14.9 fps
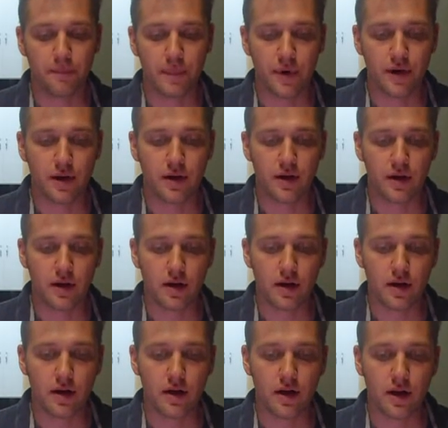But
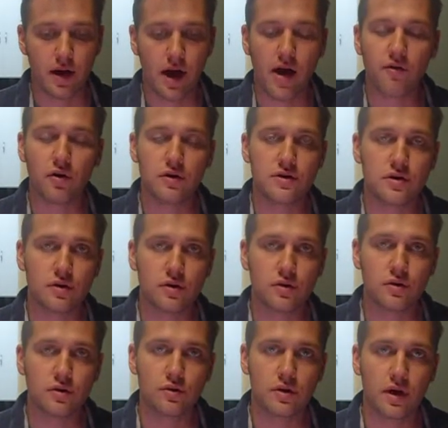I've
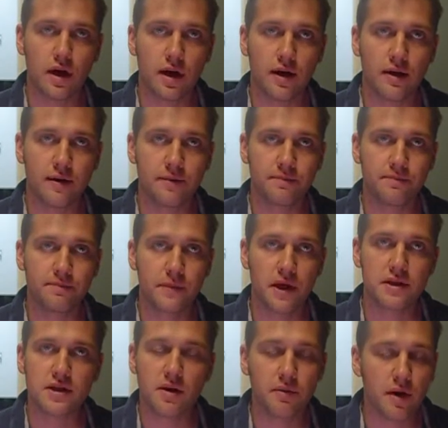also
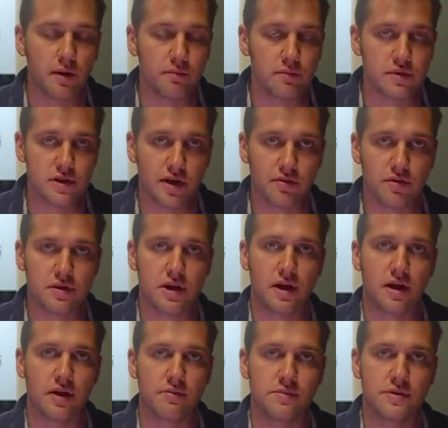it's come up several
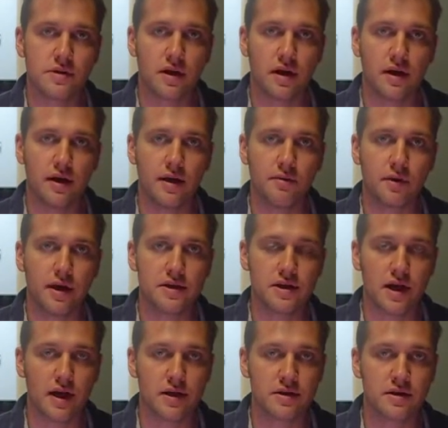times in my
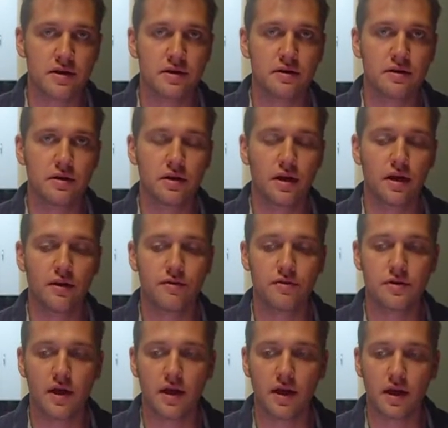education through
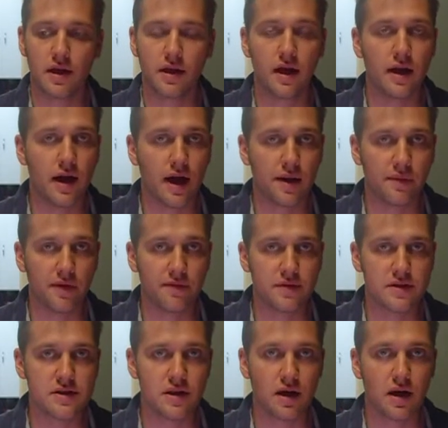taking anatomy and
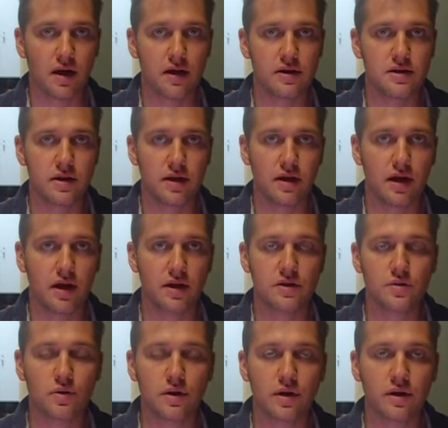physiology, as
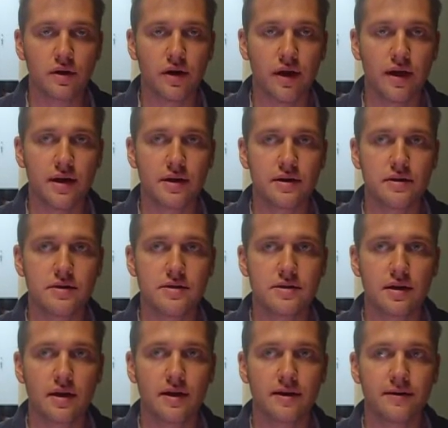well as
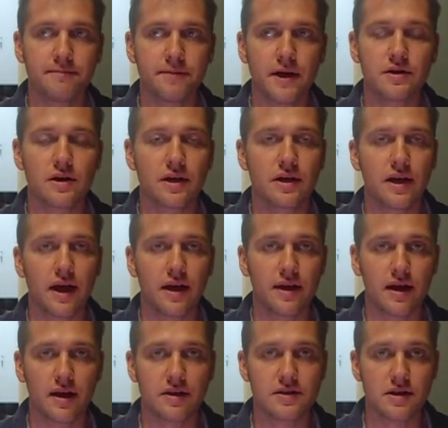I took a
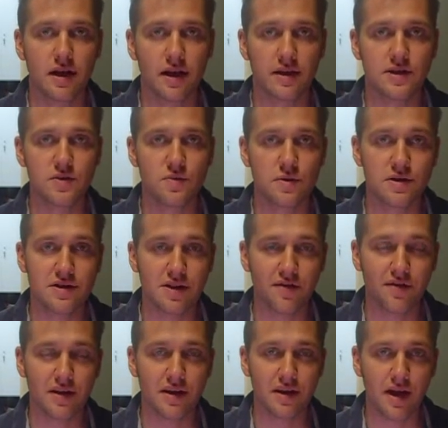dietetics class
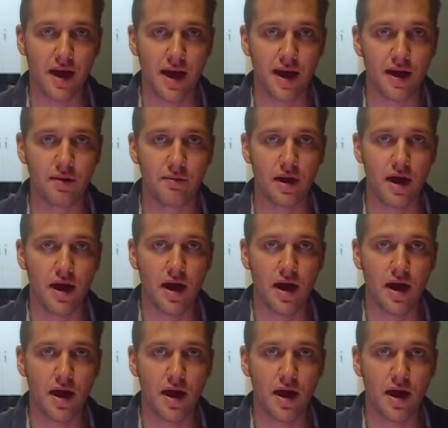specifically aimed